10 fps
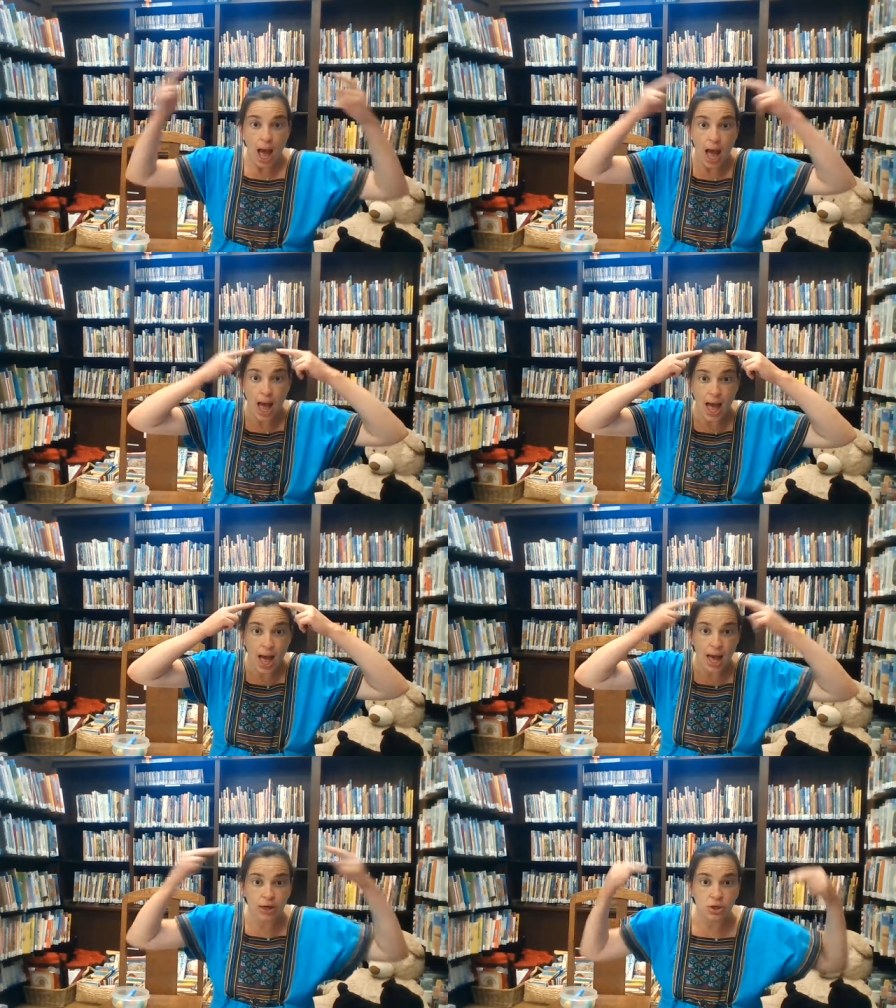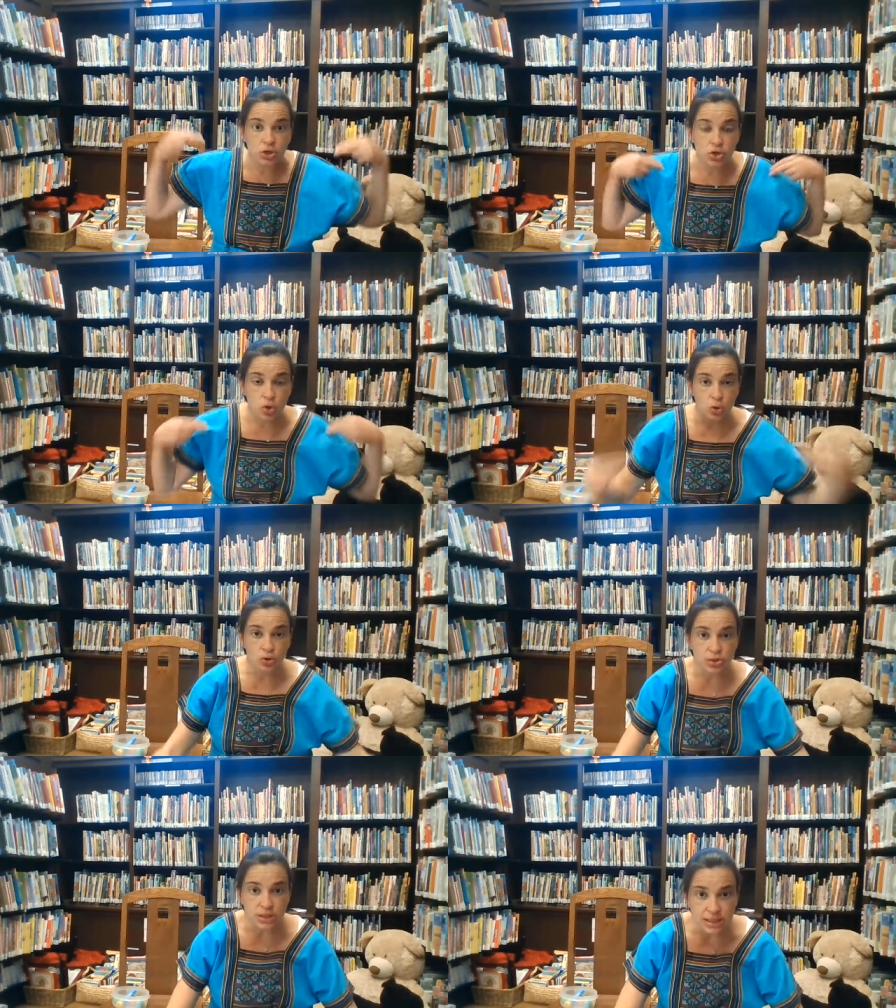Head,
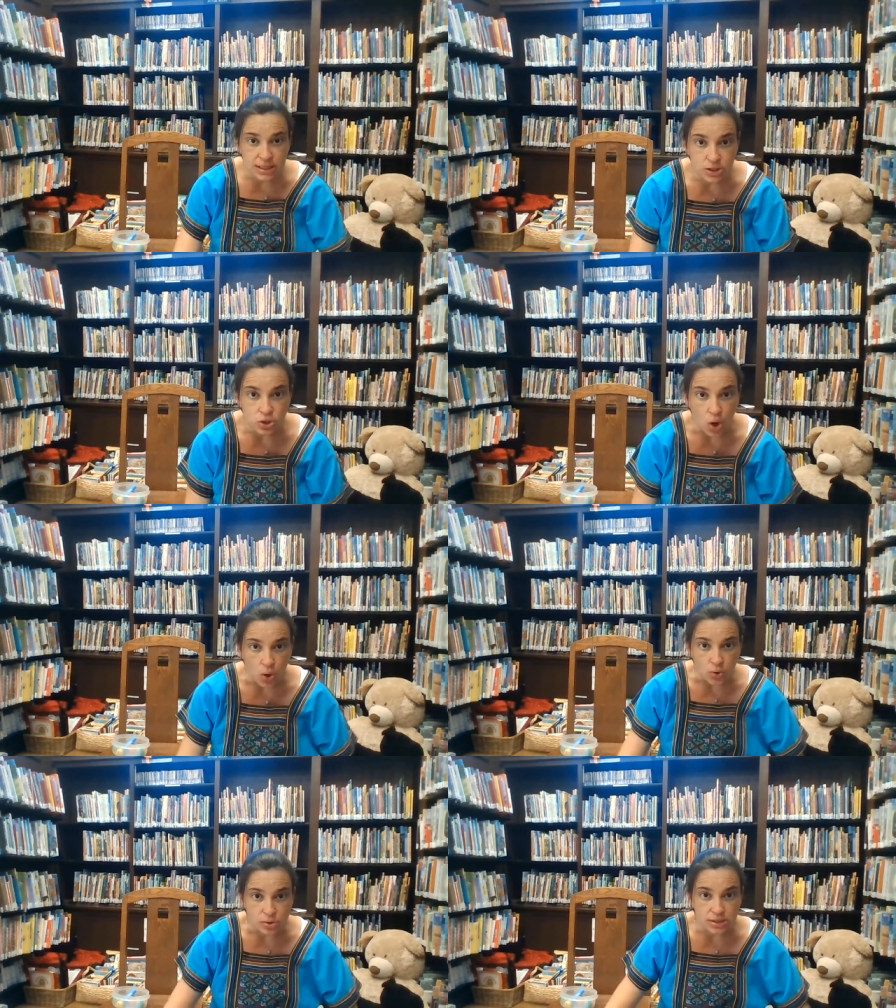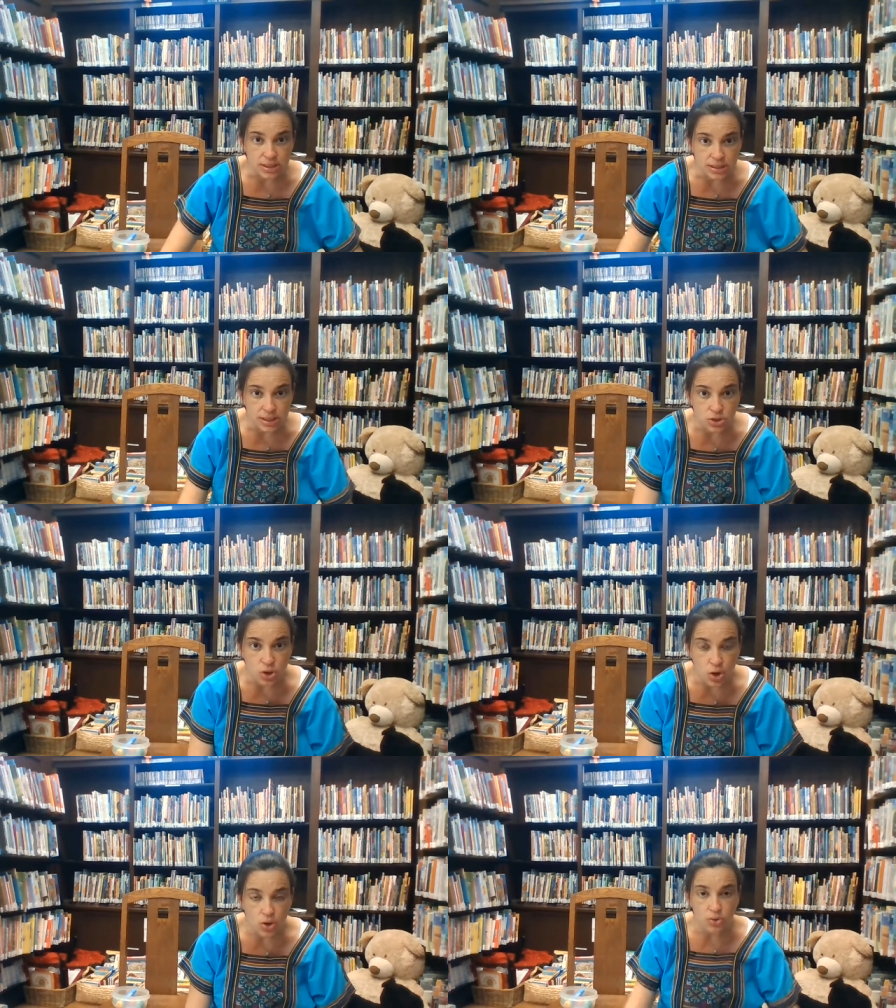shoulders, knees and toes, knees and
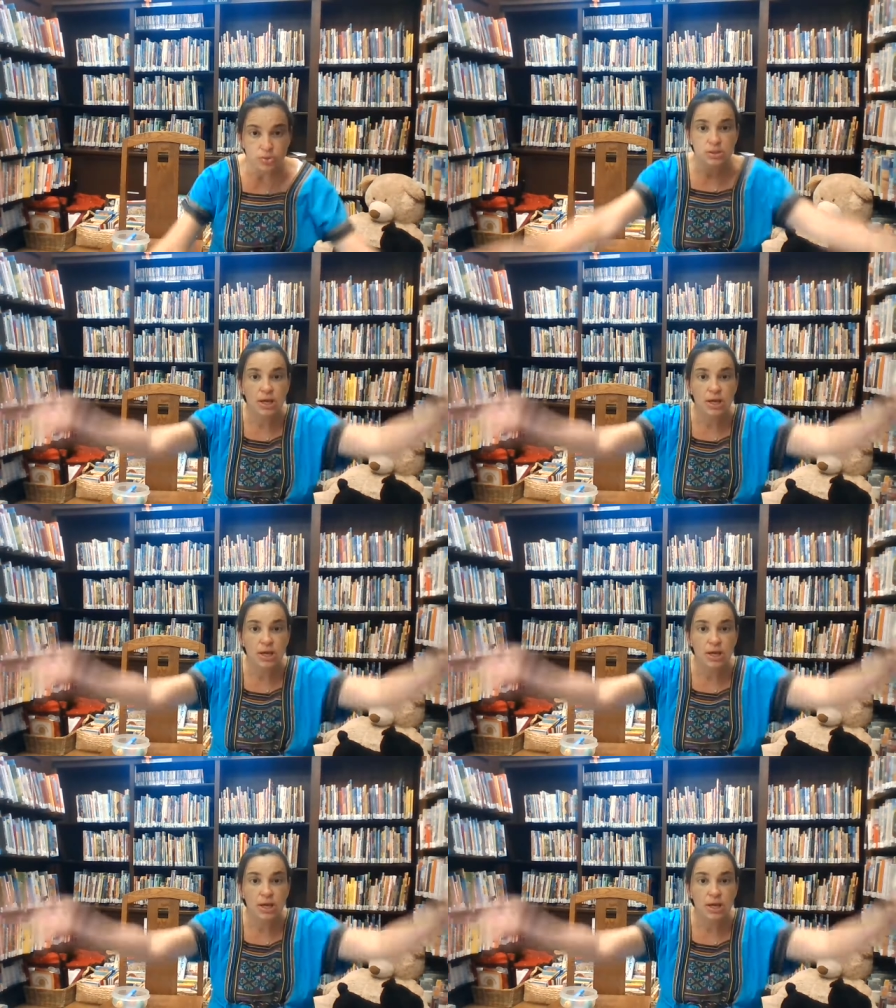toes.